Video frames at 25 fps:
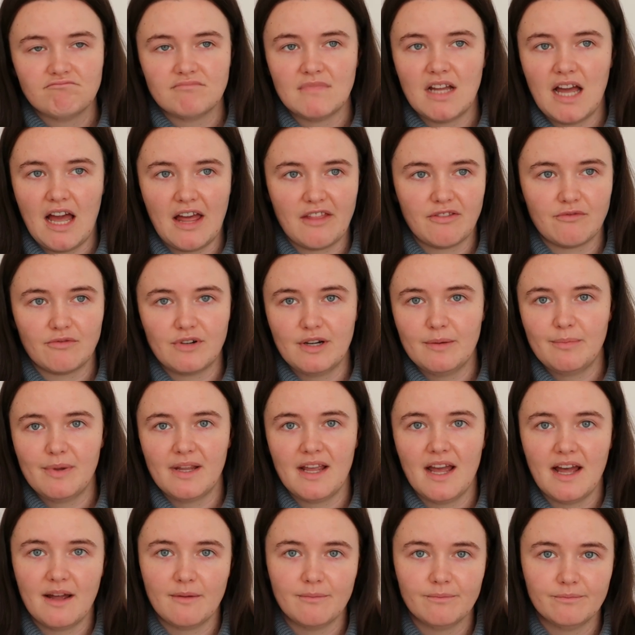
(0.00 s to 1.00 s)
at 3
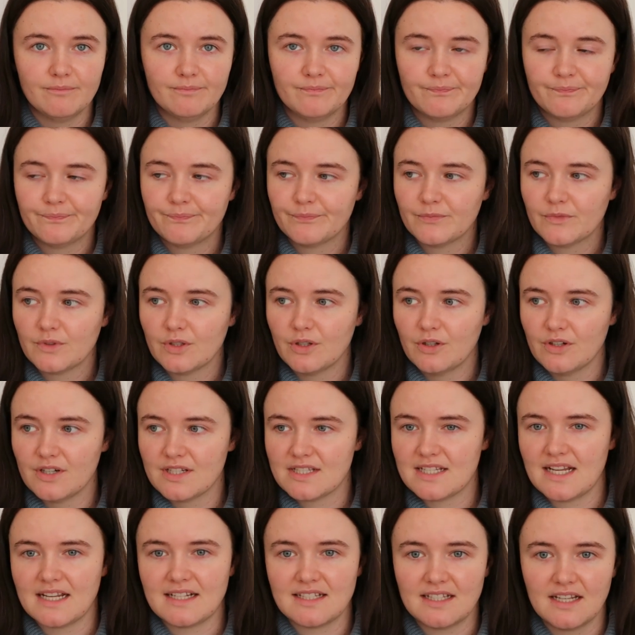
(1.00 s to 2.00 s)
p.m. on a
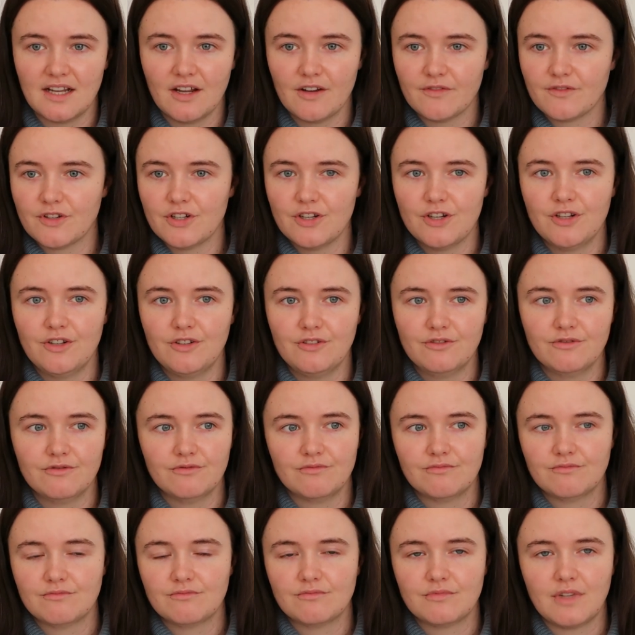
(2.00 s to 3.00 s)
Saturday
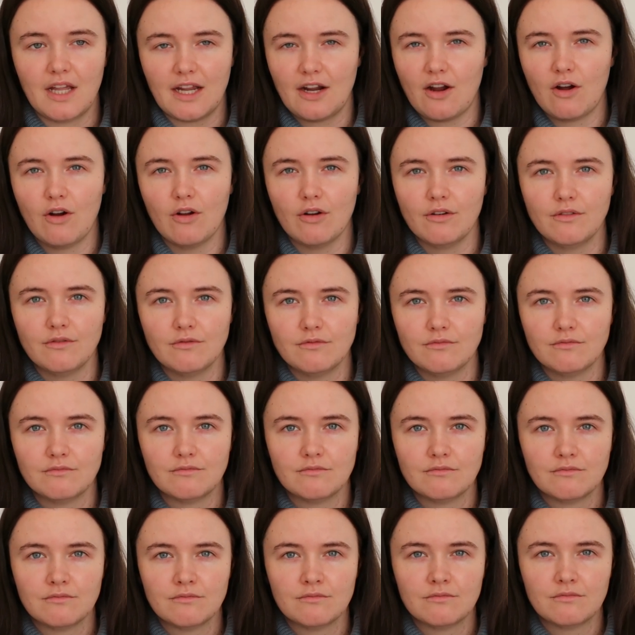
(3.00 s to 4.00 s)
afternoon, like on
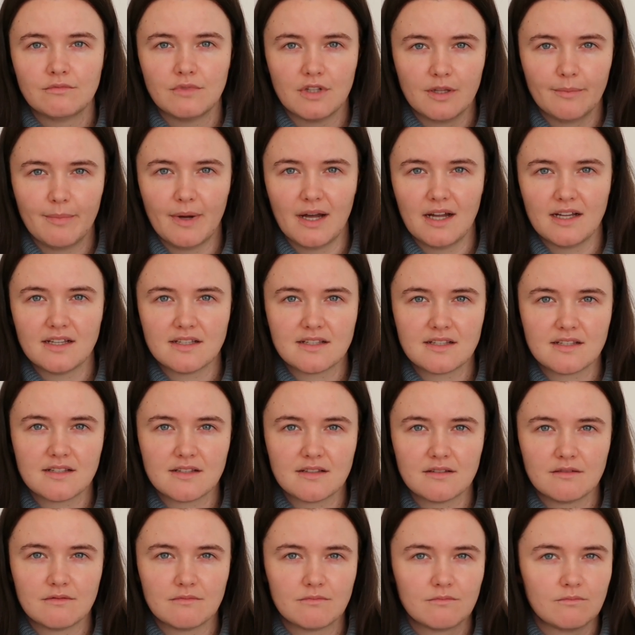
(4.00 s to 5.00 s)
the
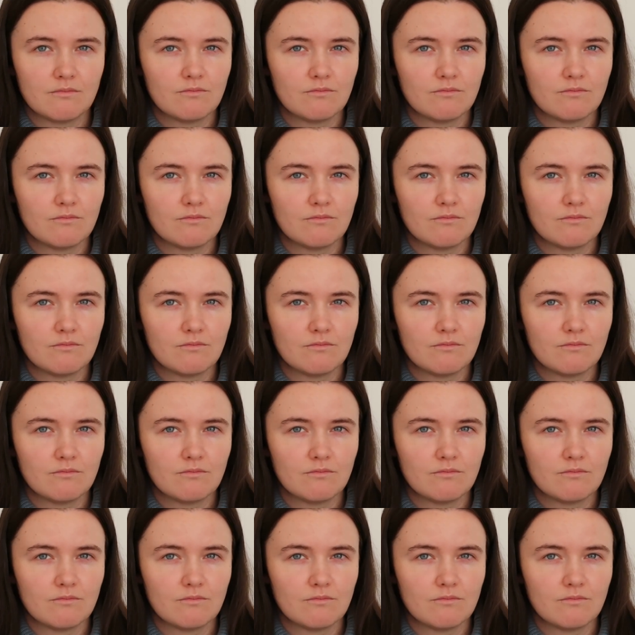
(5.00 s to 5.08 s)
bus.